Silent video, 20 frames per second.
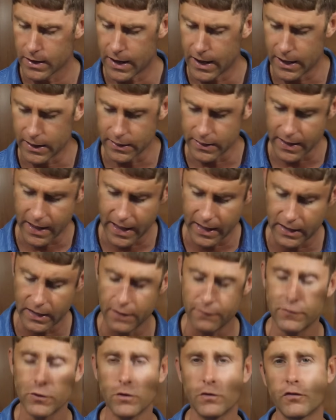And then
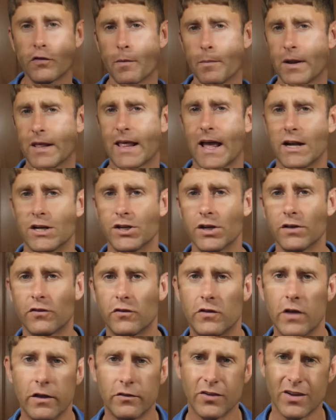if you're somebody that
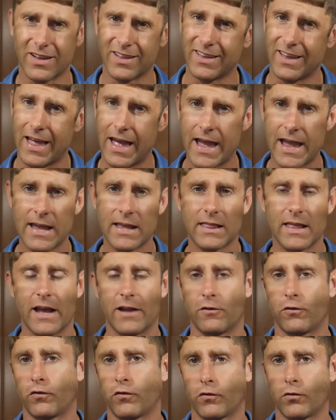just doesn't like
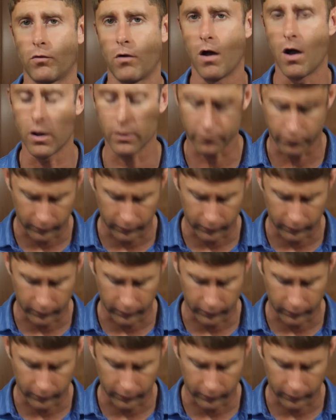that strong